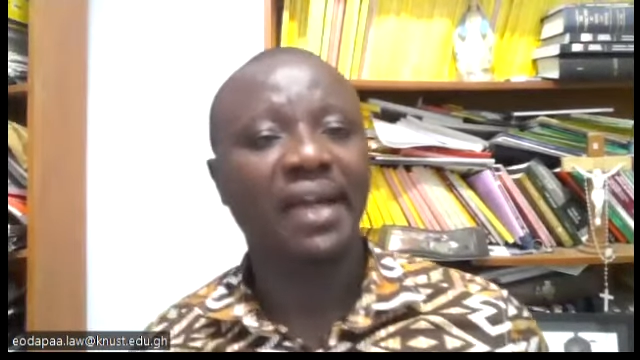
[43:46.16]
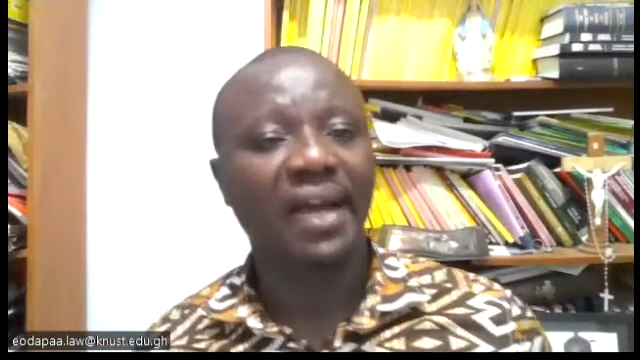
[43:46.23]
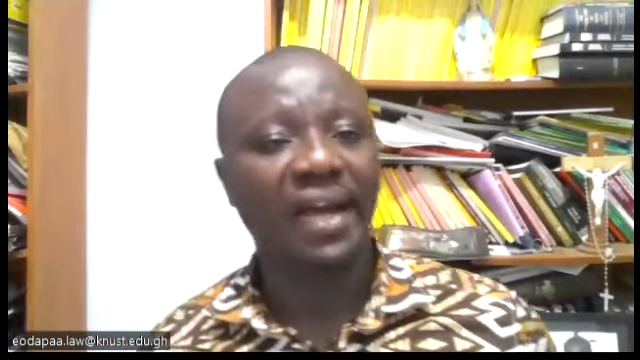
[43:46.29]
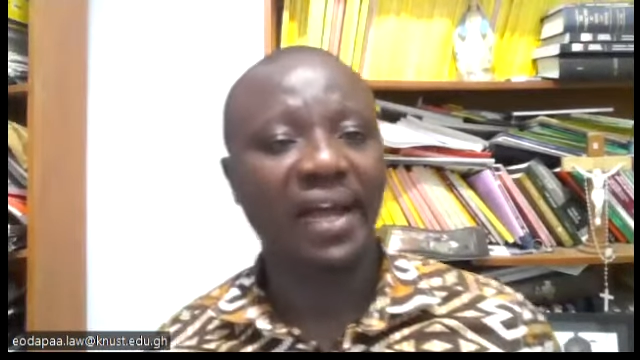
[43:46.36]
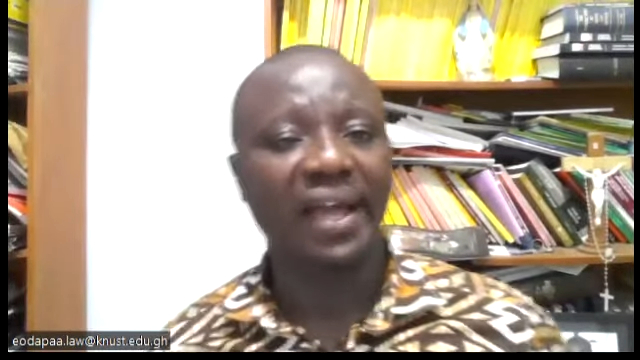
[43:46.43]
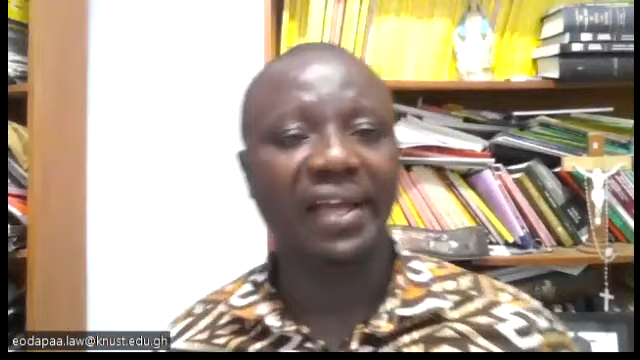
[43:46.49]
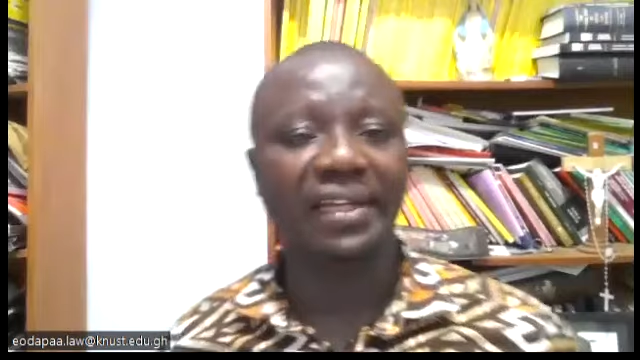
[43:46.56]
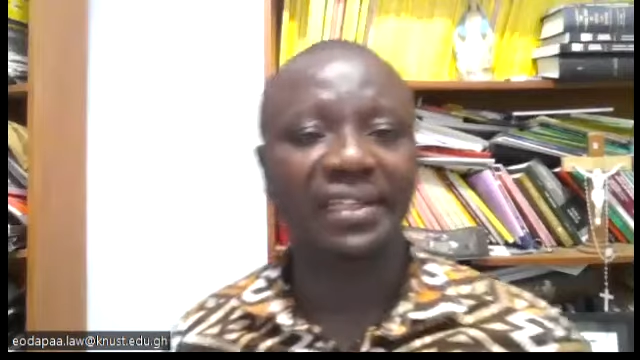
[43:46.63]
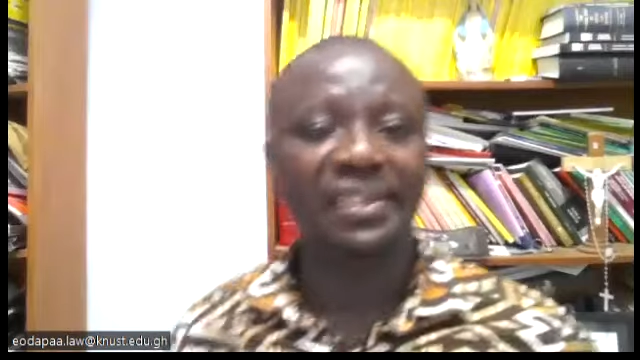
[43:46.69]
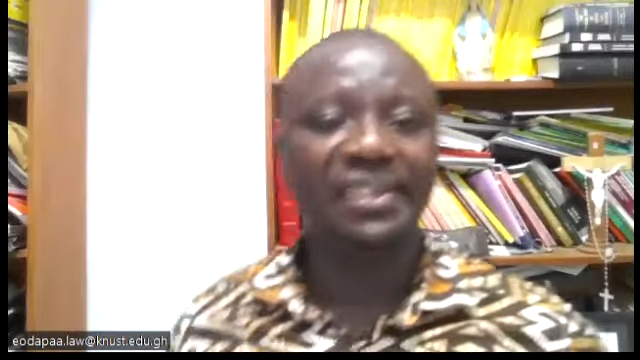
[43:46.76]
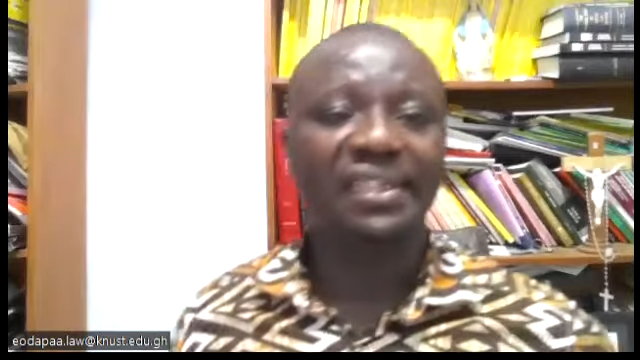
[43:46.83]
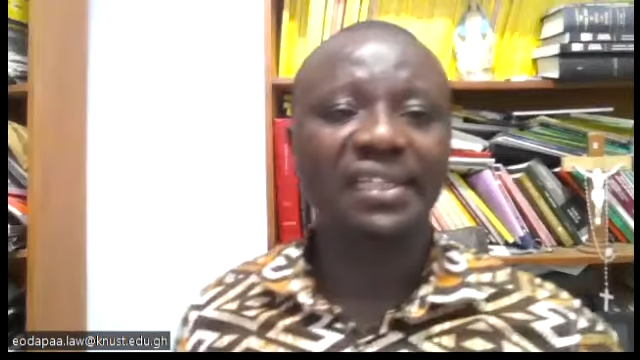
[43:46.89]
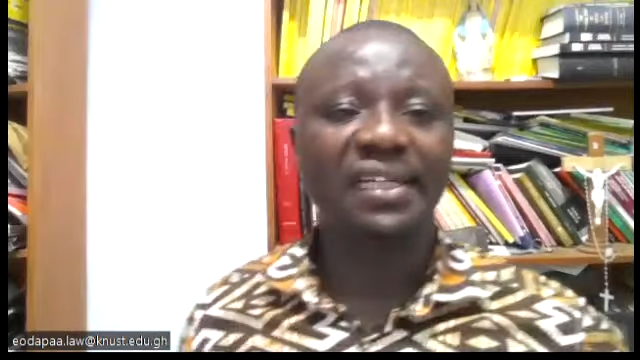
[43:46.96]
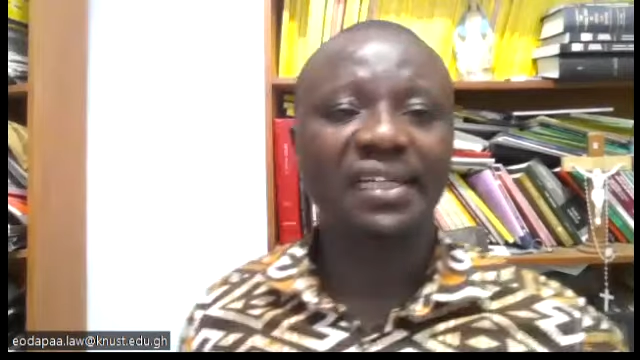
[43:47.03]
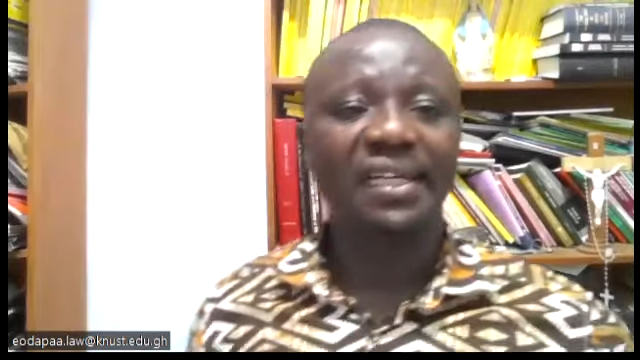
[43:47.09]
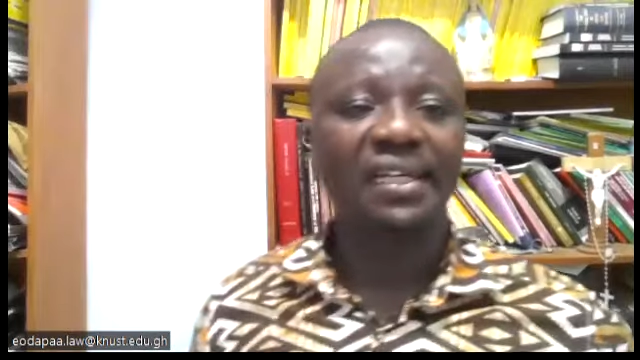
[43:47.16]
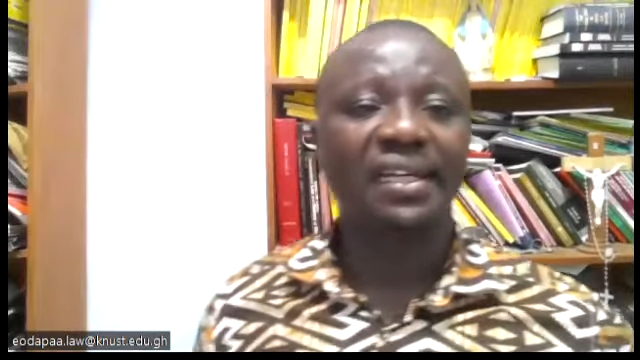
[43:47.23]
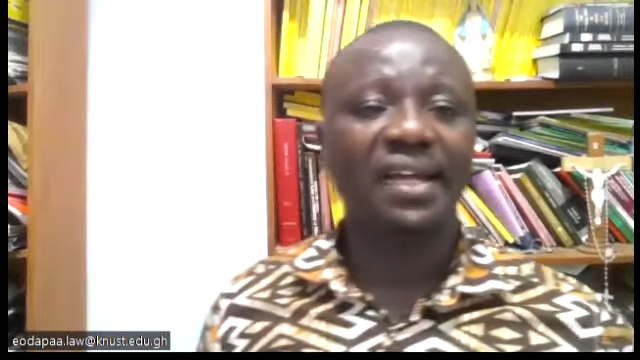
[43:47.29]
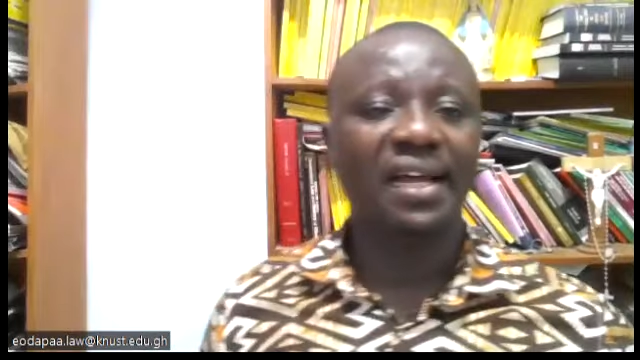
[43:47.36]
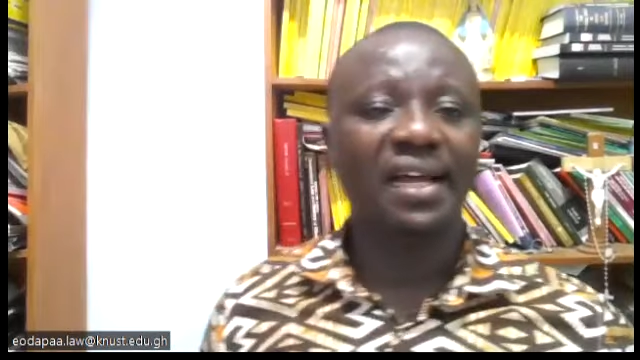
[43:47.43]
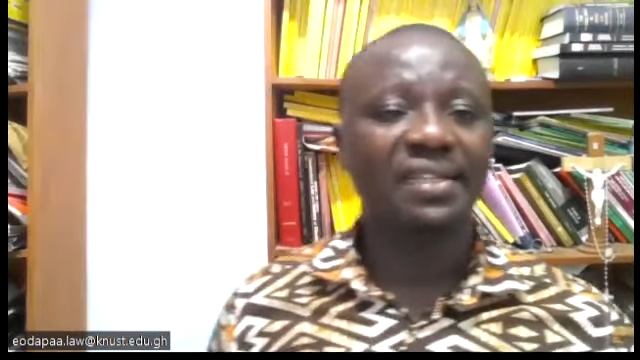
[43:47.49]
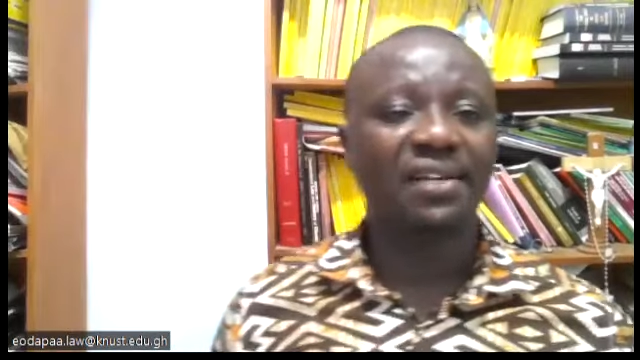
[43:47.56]
and
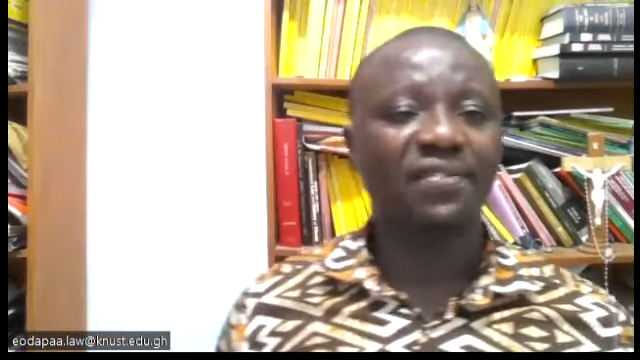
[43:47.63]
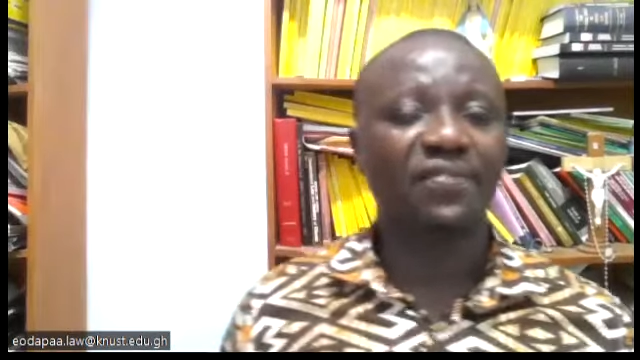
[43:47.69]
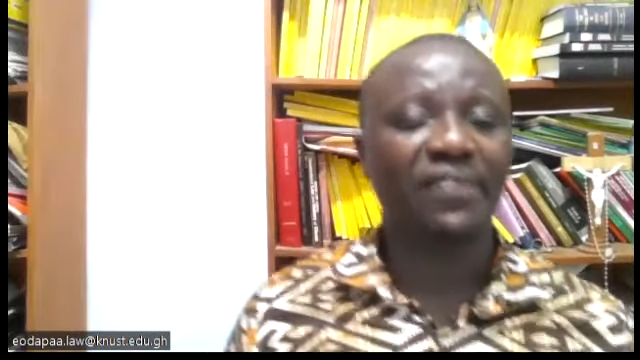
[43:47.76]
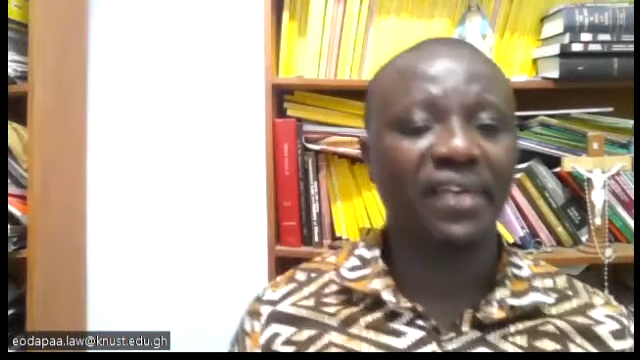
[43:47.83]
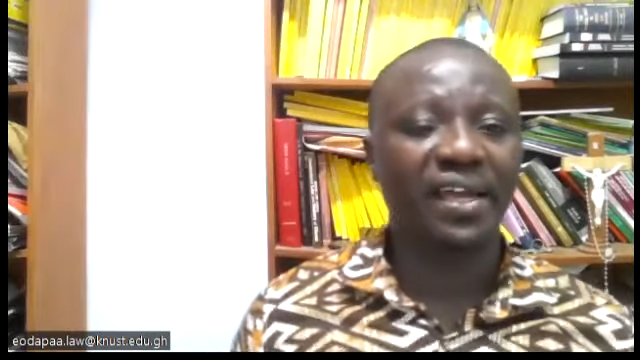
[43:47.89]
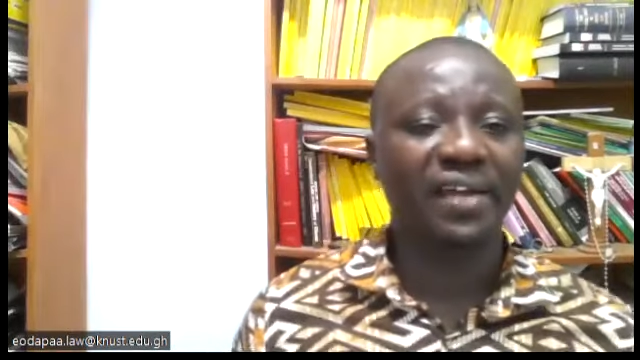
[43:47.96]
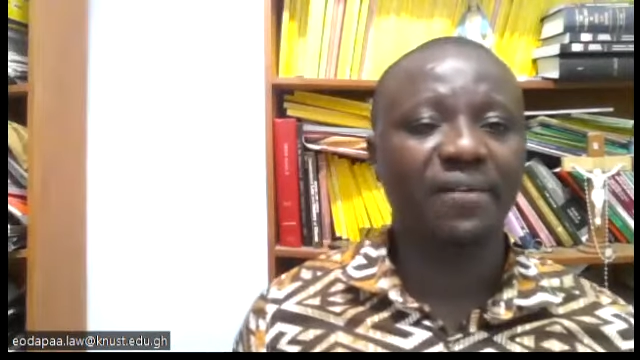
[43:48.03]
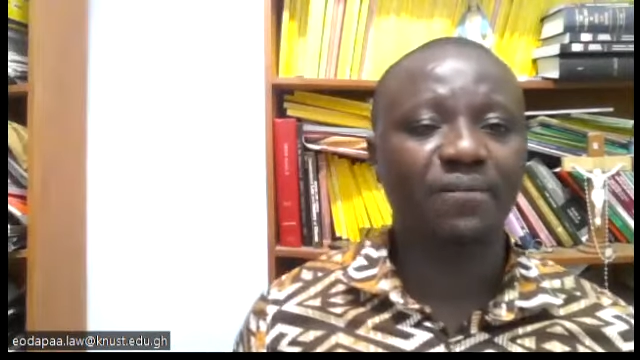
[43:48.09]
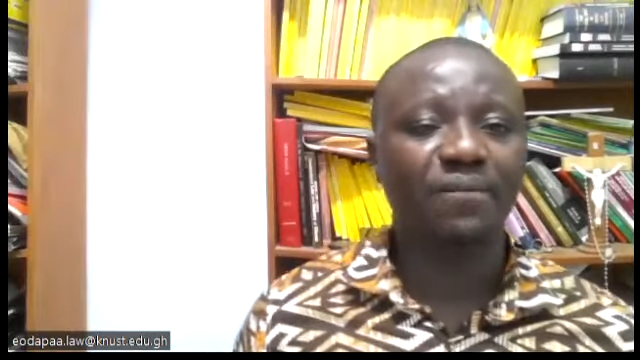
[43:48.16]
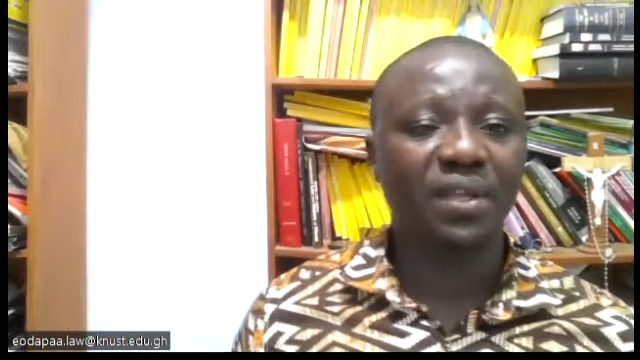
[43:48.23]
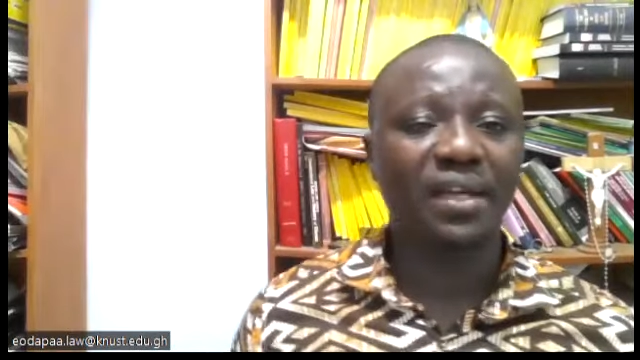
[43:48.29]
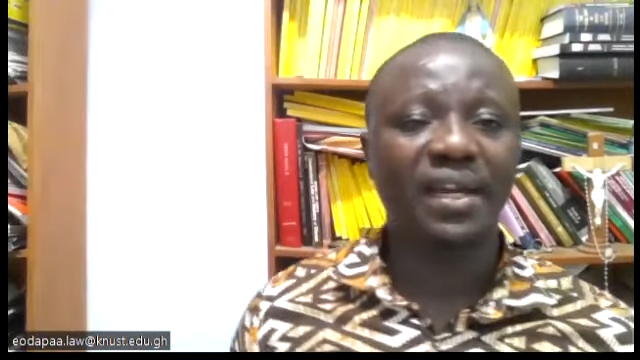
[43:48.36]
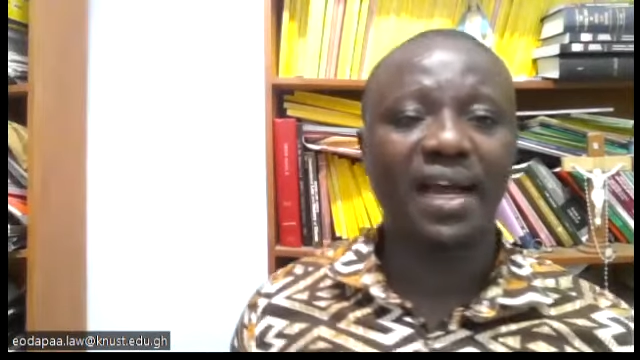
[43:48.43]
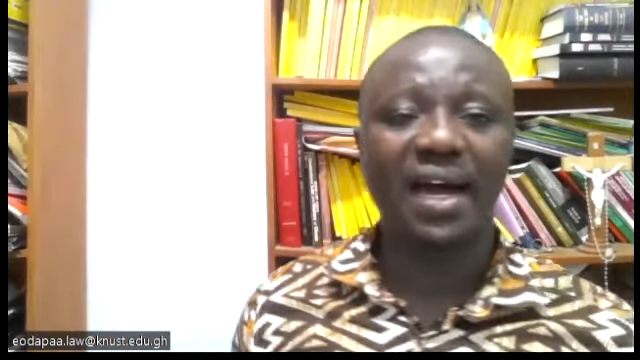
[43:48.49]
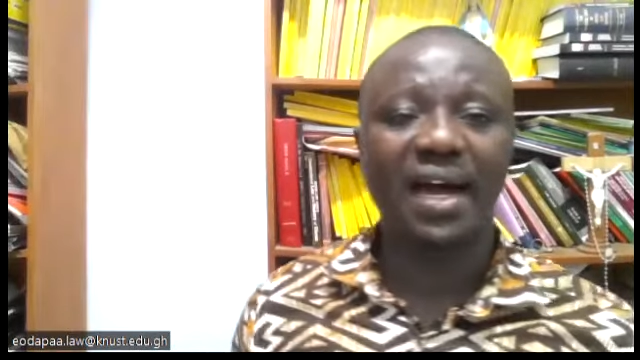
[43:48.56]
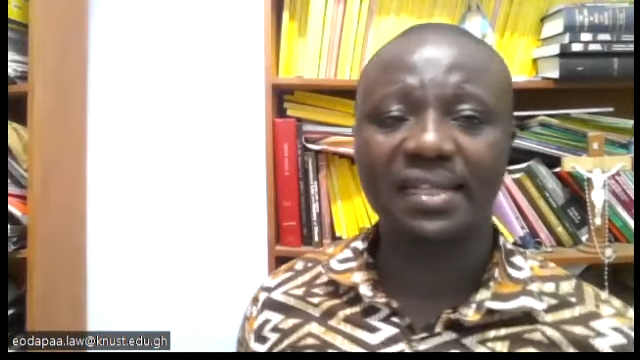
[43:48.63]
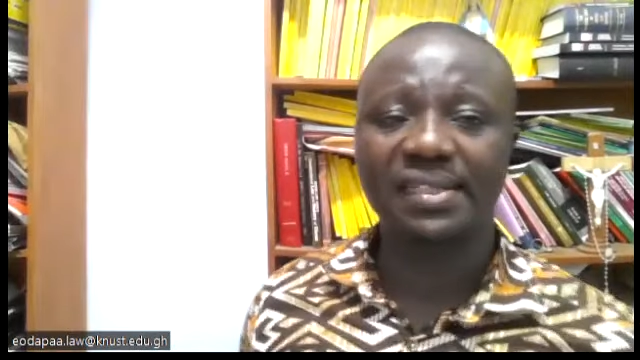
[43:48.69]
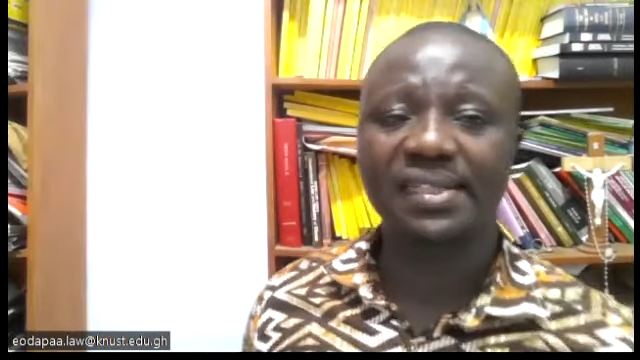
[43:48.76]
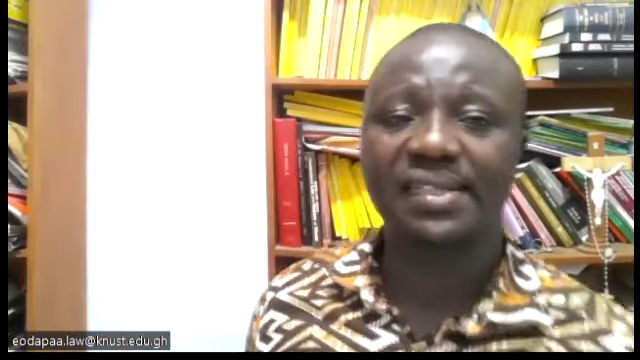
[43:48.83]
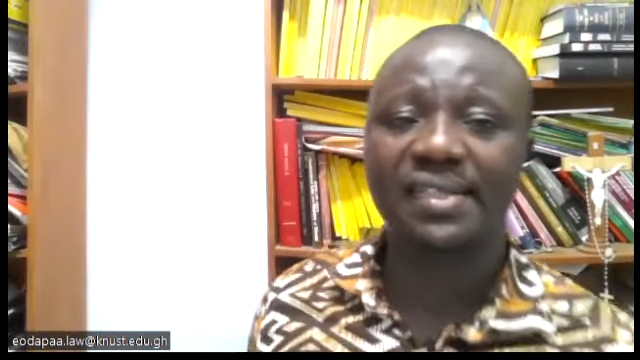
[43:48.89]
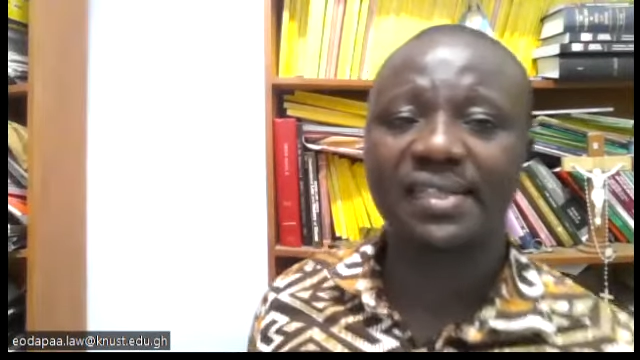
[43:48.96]
there's a fear that